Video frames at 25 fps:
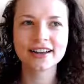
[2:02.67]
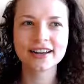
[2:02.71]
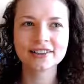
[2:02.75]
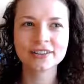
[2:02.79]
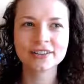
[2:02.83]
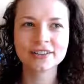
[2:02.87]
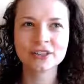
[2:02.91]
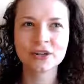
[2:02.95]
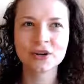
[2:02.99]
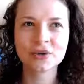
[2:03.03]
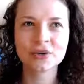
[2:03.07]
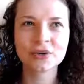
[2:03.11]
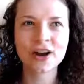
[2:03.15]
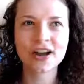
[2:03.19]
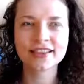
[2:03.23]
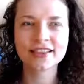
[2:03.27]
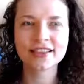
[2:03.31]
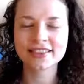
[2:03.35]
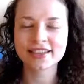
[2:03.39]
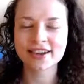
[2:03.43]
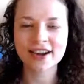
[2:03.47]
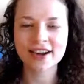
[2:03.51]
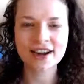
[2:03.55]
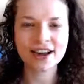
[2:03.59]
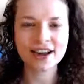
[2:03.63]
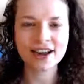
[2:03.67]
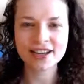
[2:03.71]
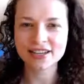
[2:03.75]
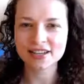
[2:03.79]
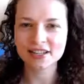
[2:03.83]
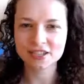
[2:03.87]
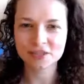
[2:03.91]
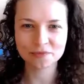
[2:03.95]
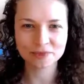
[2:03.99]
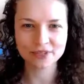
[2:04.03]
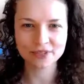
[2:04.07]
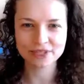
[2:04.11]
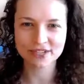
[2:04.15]
at the
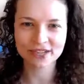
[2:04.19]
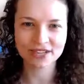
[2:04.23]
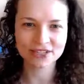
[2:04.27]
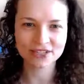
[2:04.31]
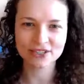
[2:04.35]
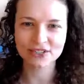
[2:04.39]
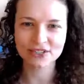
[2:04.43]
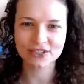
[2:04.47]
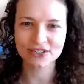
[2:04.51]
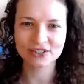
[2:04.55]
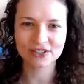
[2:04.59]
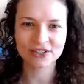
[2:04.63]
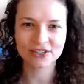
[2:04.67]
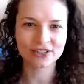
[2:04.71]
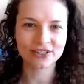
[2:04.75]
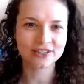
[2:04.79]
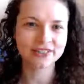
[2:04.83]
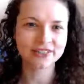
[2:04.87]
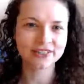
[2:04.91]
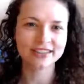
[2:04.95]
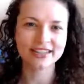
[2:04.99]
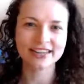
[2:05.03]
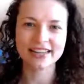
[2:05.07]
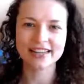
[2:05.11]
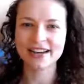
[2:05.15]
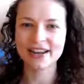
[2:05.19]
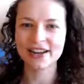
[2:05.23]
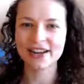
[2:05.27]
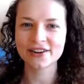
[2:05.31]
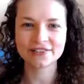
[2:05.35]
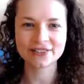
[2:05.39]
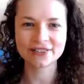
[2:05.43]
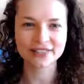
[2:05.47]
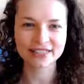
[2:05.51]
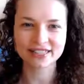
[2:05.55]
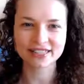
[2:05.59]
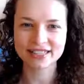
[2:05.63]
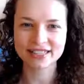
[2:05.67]
highest potential, that
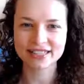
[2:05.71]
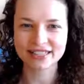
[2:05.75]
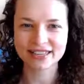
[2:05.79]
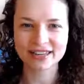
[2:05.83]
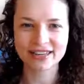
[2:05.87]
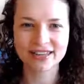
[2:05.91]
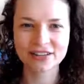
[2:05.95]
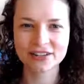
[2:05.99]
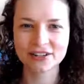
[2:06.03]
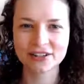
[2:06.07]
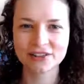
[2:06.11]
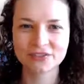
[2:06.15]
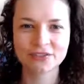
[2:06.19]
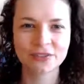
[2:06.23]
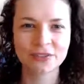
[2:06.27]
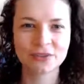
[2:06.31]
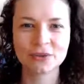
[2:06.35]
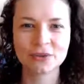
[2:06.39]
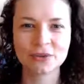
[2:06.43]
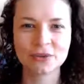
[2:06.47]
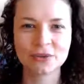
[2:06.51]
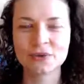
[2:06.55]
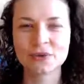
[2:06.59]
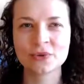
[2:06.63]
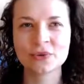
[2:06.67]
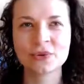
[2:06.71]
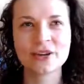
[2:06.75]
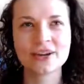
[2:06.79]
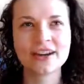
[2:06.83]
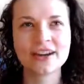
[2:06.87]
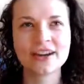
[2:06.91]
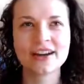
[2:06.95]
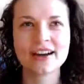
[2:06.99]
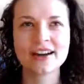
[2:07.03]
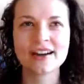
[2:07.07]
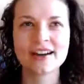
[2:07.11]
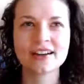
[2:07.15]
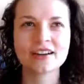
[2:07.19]
everything is ahead of you,
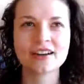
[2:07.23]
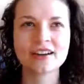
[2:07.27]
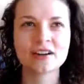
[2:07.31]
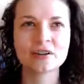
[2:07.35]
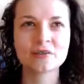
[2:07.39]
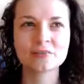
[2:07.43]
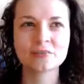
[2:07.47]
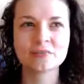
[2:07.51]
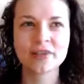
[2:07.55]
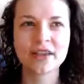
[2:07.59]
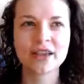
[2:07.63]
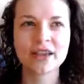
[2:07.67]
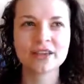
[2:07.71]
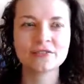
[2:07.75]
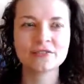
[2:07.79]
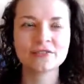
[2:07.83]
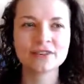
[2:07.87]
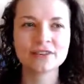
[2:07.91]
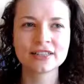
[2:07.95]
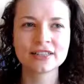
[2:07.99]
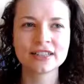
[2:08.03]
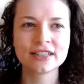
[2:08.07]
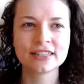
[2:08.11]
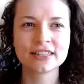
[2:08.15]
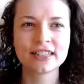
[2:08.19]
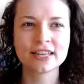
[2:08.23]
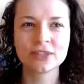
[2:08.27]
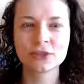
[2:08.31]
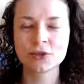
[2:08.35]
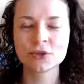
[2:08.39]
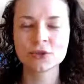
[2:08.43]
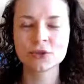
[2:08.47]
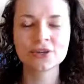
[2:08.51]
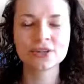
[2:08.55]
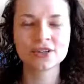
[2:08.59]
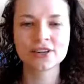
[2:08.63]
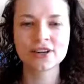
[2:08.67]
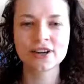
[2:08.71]
and feeling like you
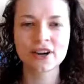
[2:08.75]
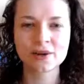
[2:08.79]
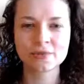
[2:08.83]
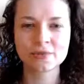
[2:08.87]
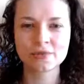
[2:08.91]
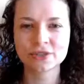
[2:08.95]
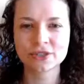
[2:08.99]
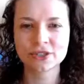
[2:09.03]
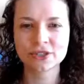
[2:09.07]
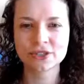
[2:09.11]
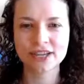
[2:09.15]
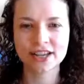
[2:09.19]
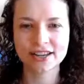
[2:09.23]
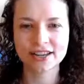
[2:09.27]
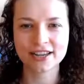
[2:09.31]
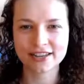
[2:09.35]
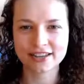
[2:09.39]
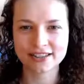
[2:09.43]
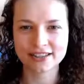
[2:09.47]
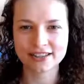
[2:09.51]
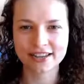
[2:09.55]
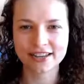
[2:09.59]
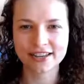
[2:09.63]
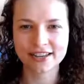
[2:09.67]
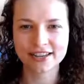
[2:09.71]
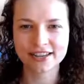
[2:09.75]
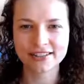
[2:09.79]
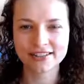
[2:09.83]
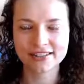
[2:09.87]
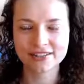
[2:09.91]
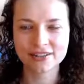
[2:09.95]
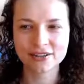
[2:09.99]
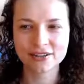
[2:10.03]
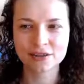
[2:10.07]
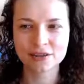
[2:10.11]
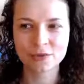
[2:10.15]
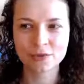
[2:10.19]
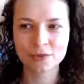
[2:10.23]
can accomplish
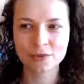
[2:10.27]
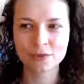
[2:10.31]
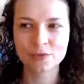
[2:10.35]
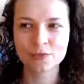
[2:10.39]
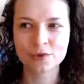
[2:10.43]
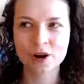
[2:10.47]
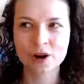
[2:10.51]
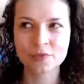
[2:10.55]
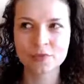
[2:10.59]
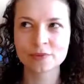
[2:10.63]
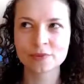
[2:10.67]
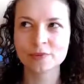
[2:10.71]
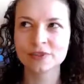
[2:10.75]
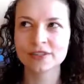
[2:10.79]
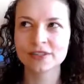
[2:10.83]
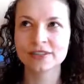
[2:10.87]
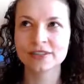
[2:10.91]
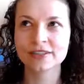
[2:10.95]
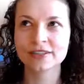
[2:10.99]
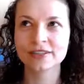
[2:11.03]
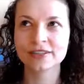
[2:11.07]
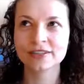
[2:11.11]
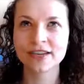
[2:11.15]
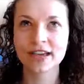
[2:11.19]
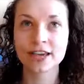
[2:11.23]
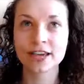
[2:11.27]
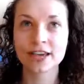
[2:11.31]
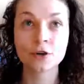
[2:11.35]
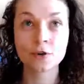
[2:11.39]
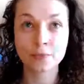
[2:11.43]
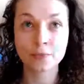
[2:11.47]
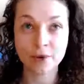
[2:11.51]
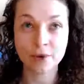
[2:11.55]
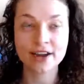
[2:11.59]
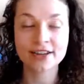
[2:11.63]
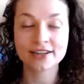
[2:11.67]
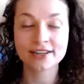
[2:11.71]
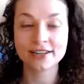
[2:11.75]
anything and your
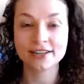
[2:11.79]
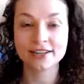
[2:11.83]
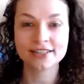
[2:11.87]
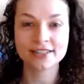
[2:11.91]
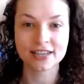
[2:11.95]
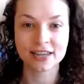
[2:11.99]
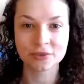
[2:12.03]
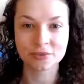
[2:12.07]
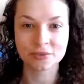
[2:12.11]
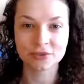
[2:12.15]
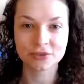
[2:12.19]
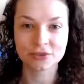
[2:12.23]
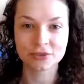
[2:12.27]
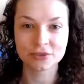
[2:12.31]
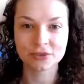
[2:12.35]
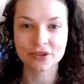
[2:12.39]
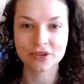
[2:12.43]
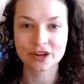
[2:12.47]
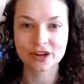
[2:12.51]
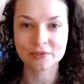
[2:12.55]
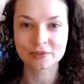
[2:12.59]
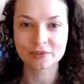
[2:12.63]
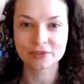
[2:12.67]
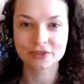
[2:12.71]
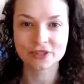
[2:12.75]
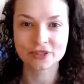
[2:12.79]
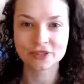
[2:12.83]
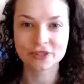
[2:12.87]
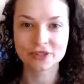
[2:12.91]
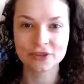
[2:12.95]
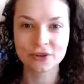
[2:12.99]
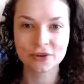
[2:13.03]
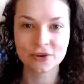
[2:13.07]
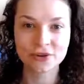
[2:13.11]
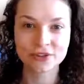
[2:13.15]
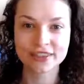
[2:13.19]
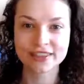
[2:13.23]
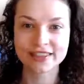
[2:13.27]
body is able to accomplish
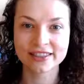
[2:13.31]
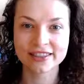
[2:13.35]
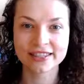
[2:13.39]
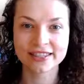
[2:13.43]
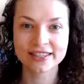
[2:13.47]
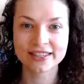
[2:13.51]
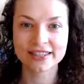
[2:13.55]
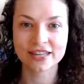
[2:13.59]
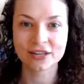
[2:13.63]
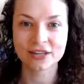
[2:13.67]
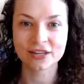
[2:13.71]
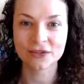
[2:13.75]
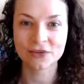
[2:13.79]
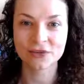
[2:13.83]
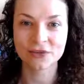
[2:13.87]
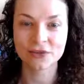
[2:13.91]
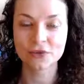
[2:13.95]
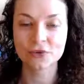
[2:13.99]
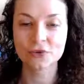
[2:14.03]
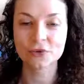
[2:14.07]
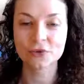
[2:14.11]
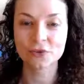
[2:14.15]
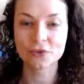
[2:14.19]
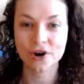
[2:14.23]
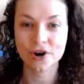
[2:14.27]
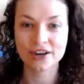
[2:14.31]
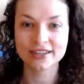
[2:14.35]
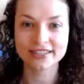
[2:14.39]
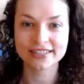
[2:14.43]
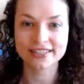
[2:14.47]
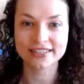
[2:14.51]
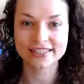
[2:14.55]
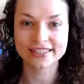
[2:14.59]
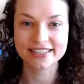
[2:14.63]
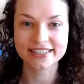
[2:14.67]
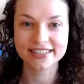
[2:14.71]
all the things that you want,